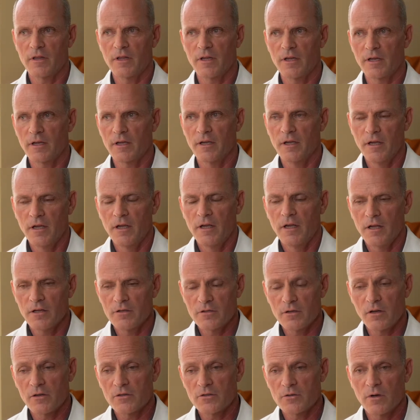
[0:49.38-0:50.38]
thing.
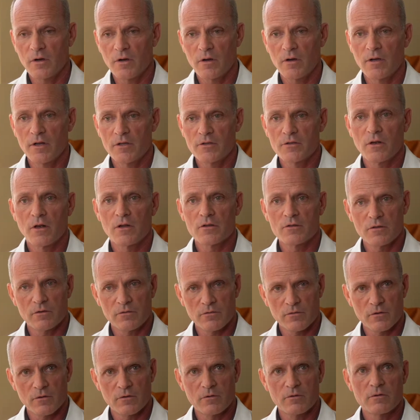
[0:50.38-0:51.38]
It's also
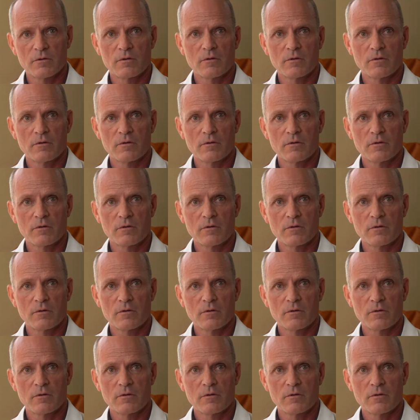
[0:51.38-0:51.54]
for